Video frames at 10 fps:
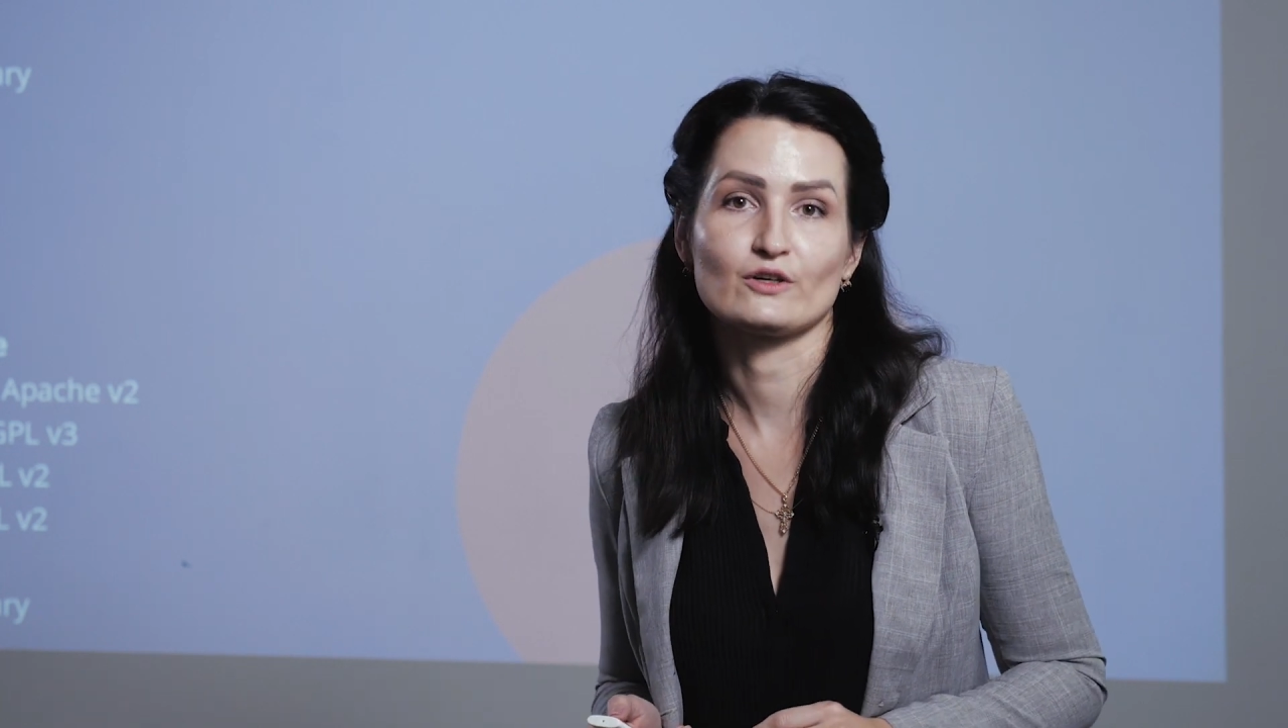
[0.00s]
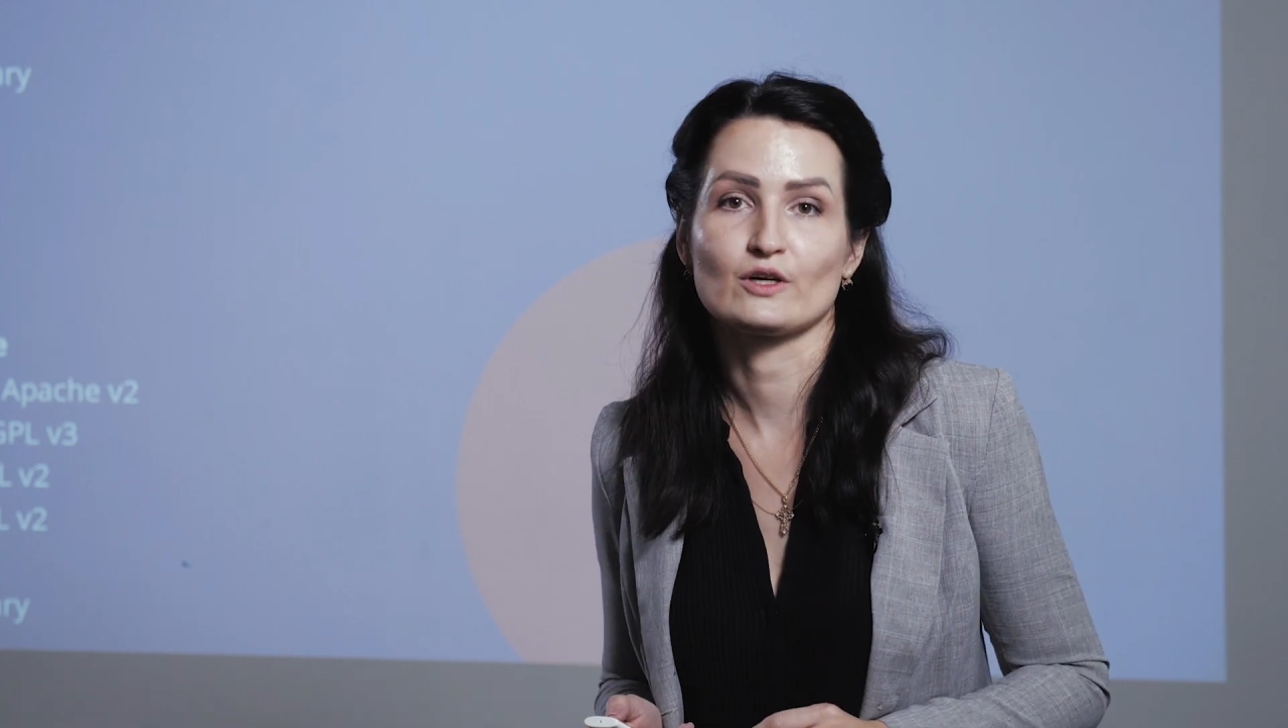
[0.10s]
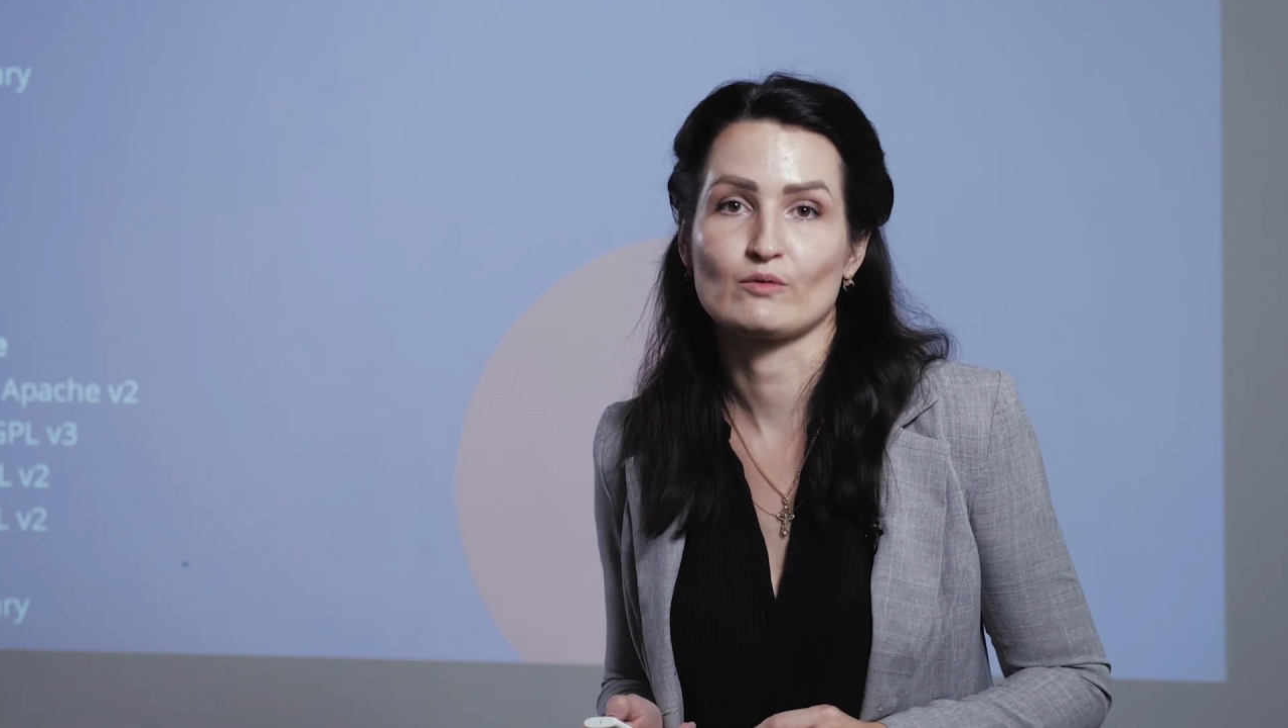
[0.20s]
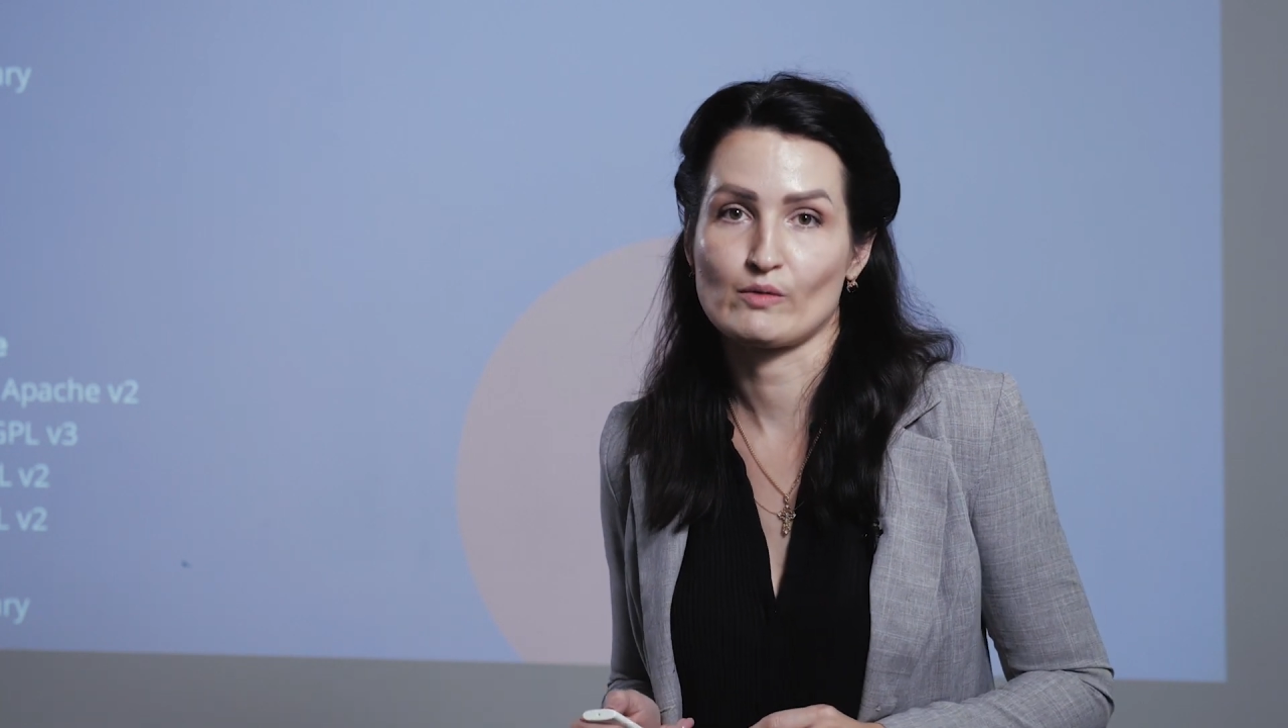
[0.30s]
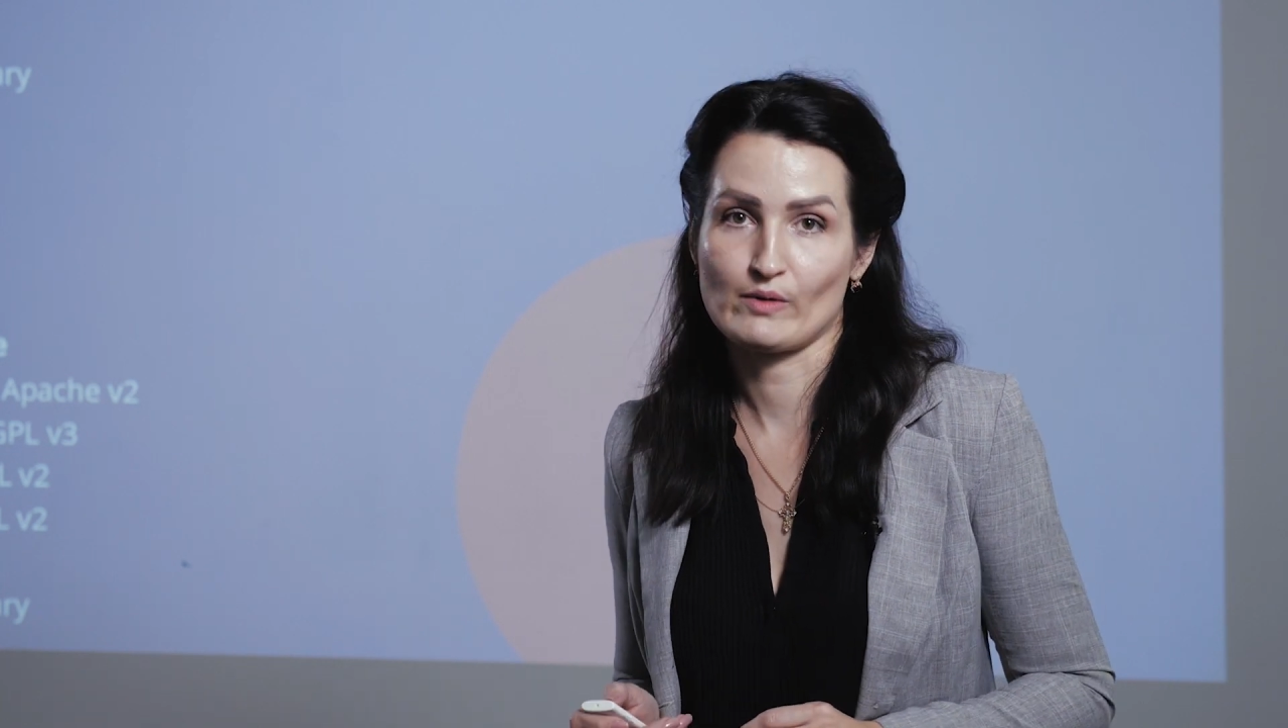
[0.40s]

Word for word: on our